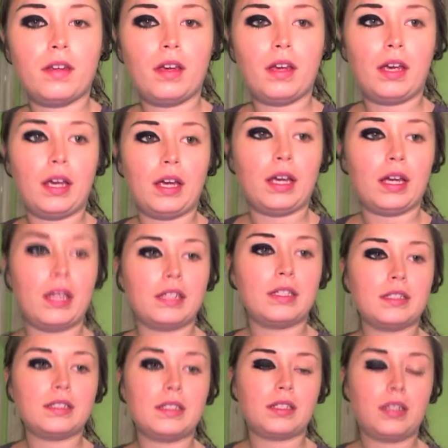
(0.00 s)

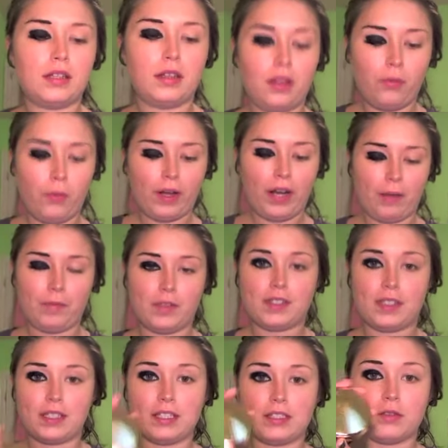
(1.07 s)
and the one I'm
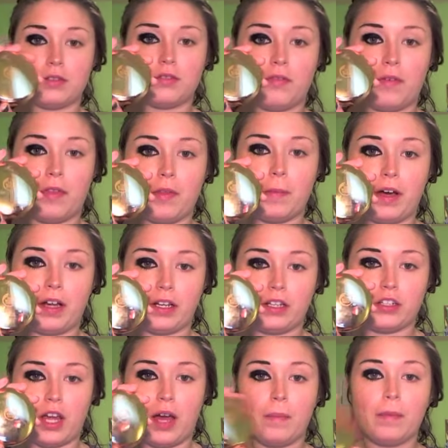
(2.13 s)
using, this is from the Body
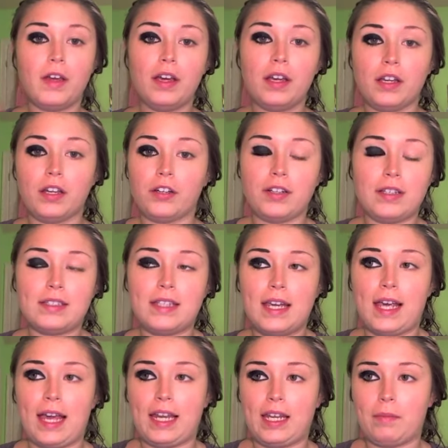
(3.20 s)
Shop. You can just
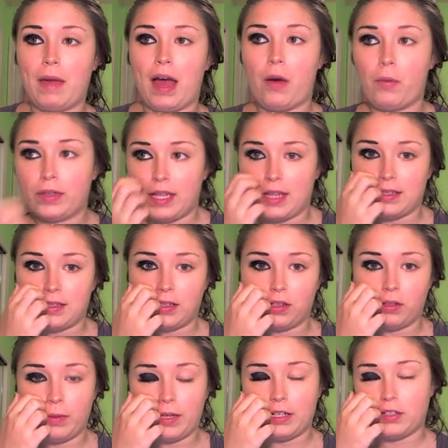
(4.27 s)
take any matte one that's a
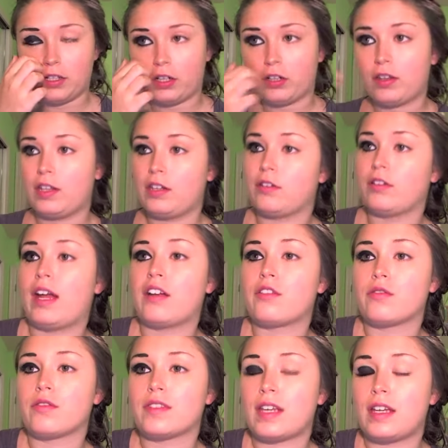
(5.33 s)
little bit darker than your
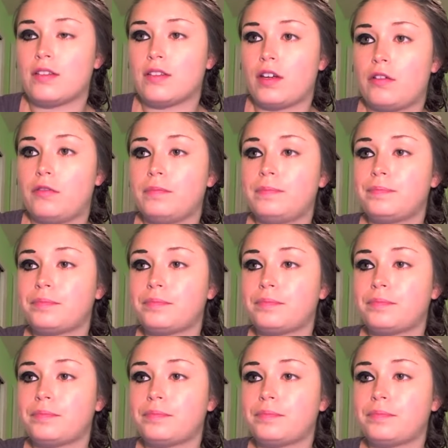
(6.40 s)
natural skin tone.